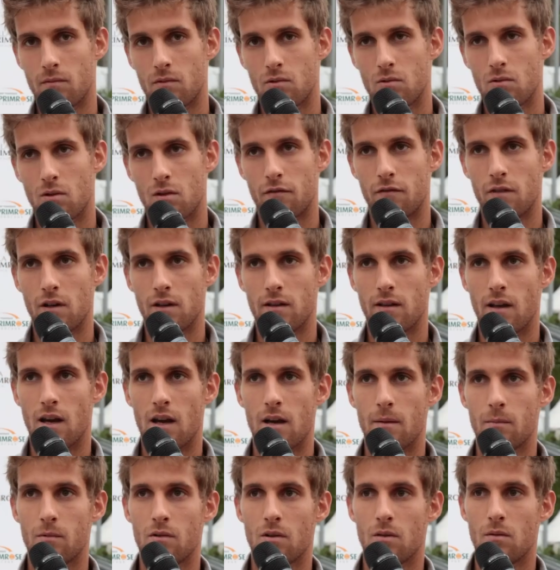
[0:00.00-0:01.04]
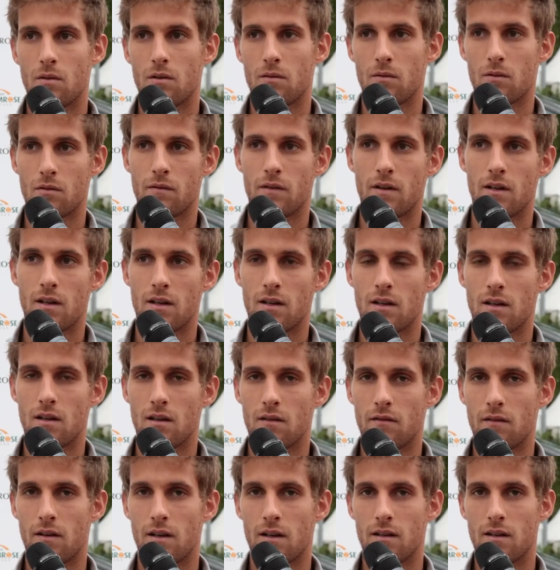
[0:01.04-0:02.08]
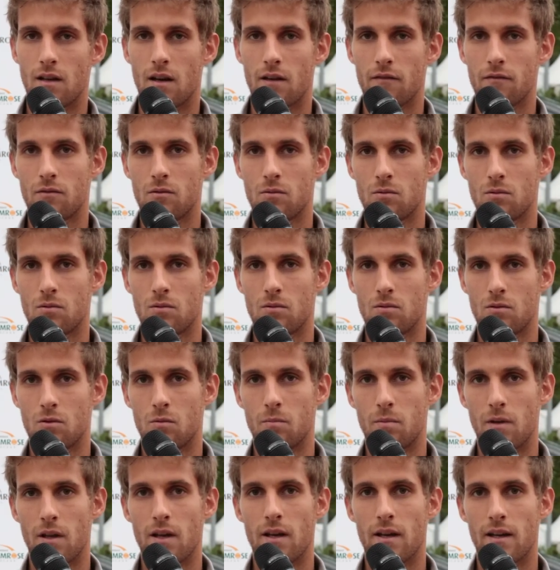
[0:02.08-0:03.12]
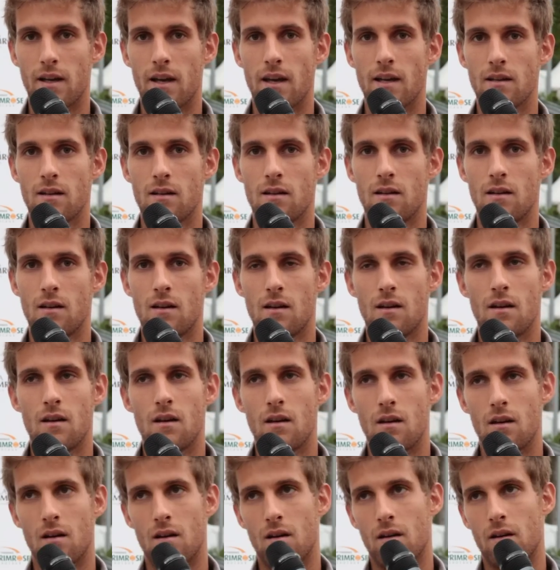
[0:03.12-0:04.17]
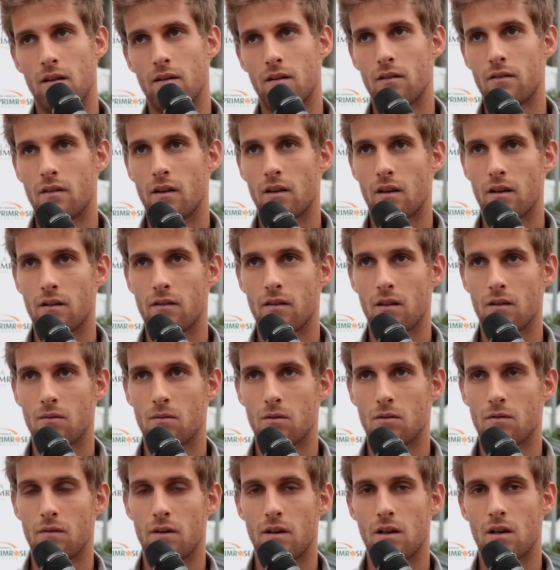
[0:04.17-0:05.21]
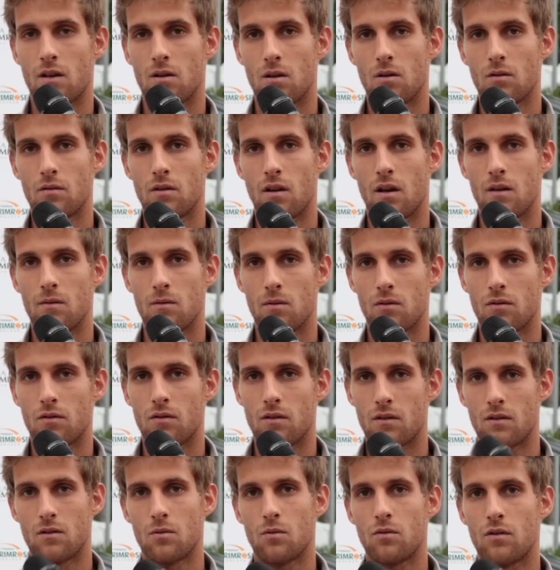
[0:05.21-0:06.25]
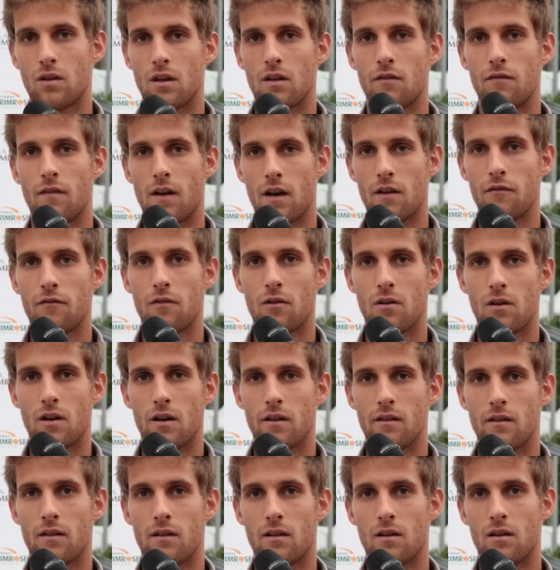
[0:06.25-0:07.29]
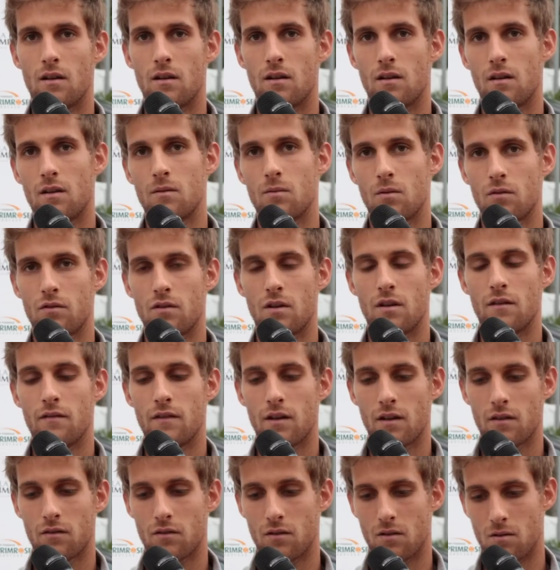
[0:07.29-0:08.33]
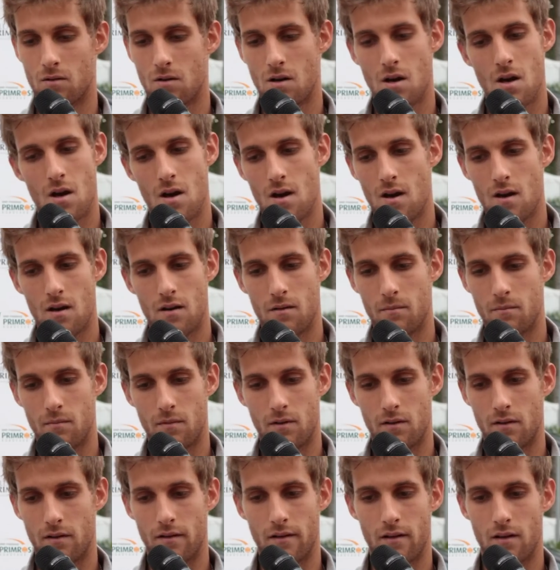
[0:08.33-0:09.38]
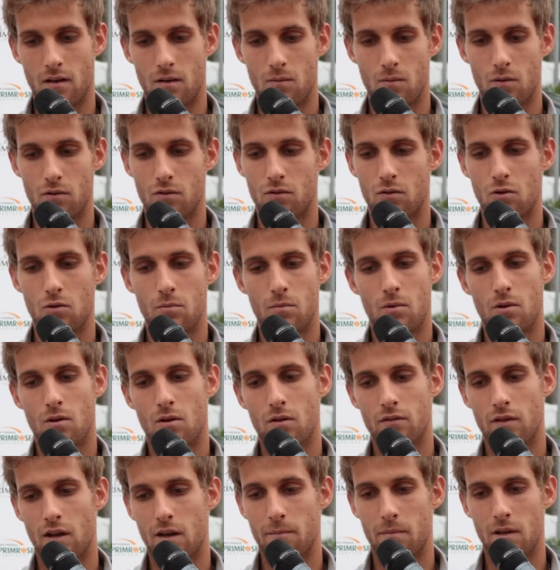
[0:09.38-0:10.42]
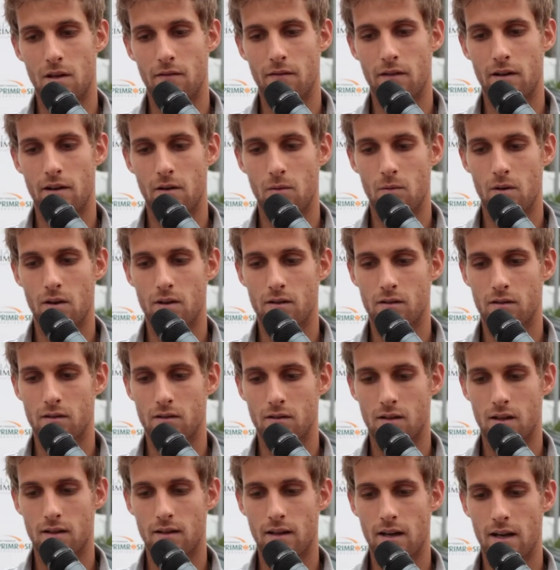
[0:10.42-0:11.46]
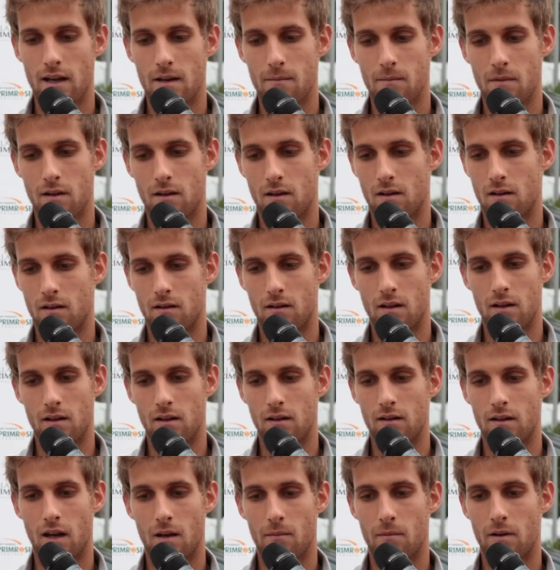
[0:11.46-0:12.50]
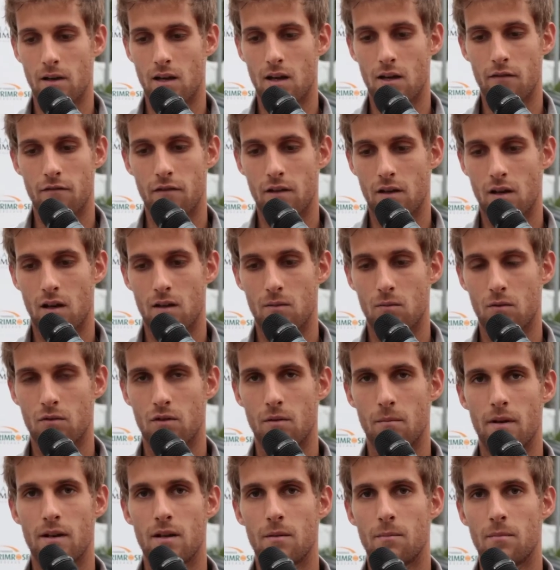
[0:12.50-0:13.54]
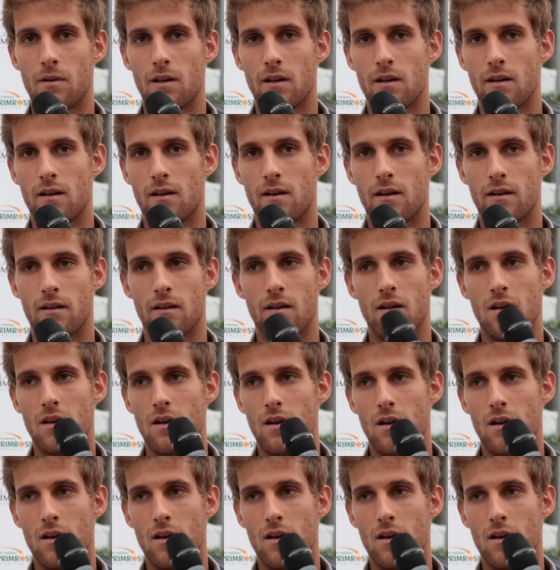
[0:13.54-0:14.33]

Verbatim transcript: two or three times, so it was very very tough to to play again. And the second set was very close. I was losing 5-4, and uh, he was serving. So, but uh, was new balls. I played very well that game, and then in tiebreak, I think I was a better player, and